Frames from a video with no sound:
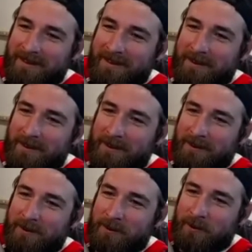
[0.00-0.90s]
Yeah.
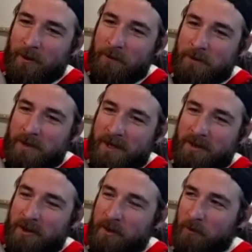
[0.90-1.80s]
So if you say
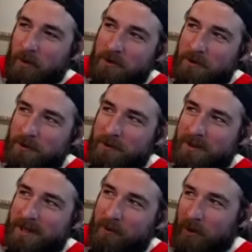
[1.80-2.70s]
you need one dude to
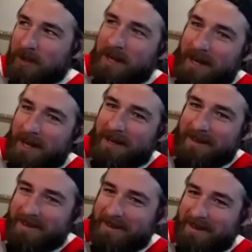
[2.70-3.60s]
take one
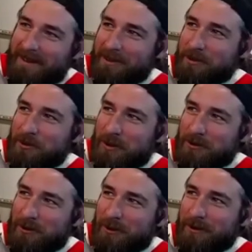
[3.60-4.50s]
guy in a
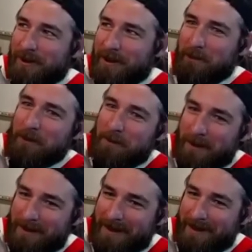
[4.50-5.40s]
stretcher and put him
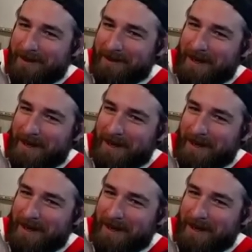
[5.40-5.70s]
on there,